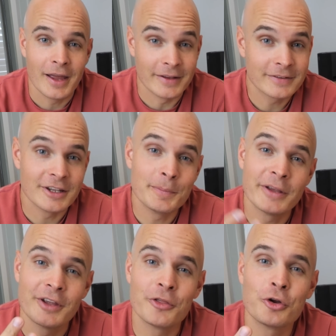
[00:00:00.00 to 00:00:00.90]
8 Sleep
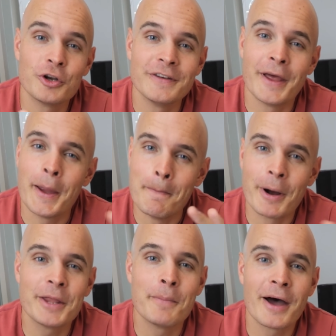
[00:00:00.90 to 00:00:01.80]
has a 30-day
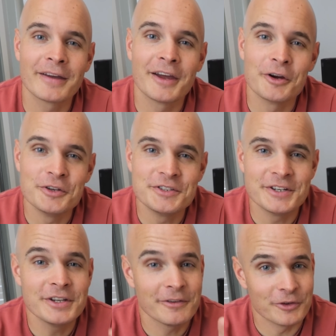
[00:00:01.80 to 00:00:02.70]
money-back
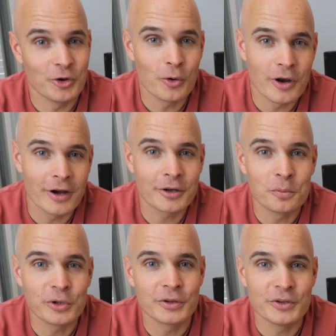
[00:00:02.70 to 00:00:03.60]
guarantee if you're not
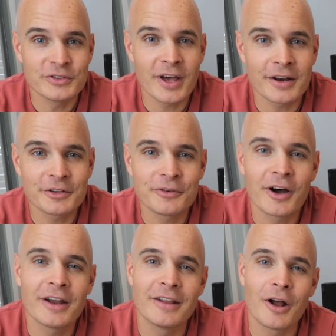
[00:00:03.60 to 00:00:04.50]
completely
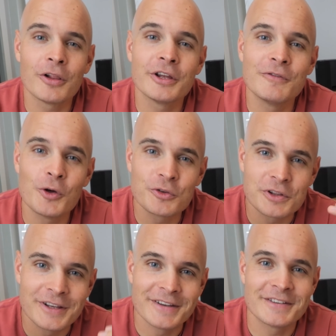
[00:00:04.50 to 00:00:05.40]
satisfied, and I'll leave those
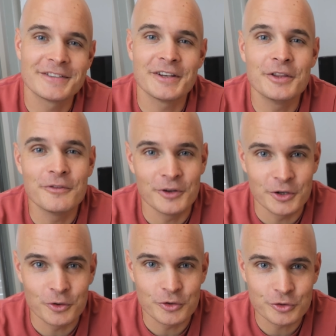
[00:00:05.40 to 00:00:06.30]
links in the
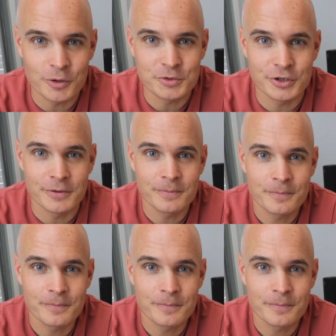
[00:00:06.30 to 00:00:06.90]
video description.